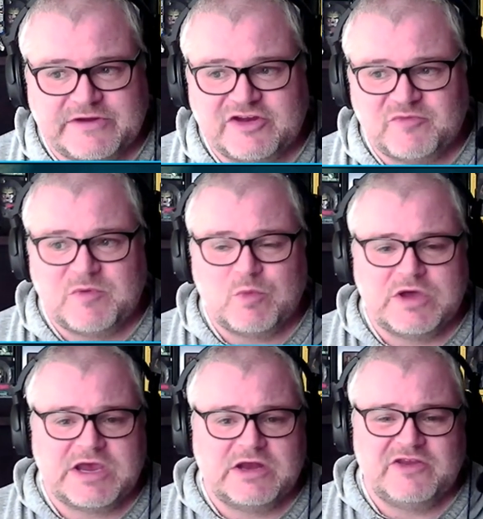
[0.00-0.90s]
and he's
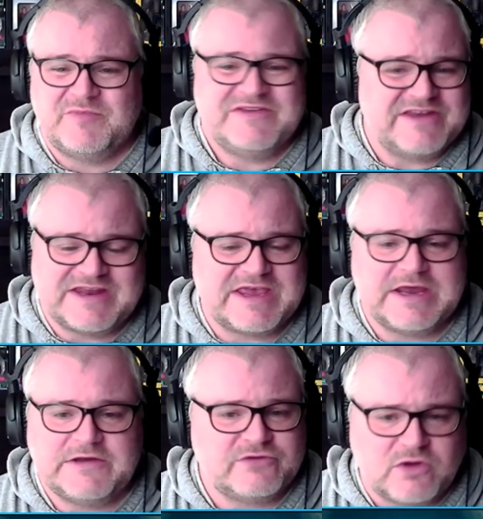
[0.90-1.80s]
been
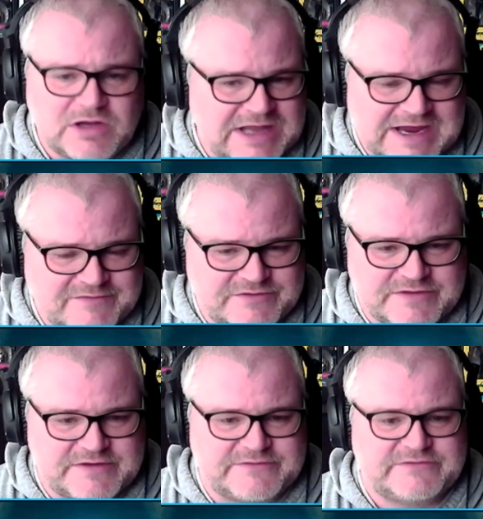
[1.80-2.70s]
dedicating his whole life to
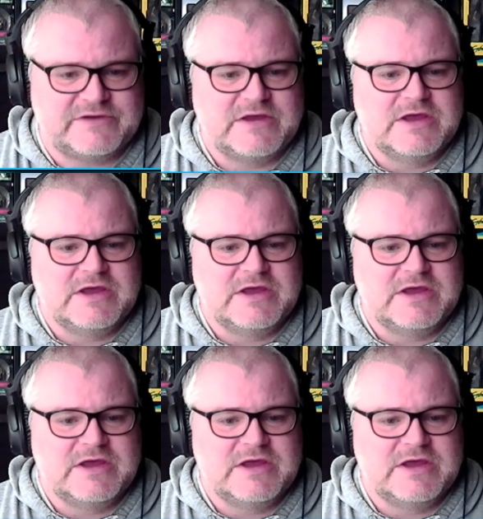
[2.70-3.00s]
this,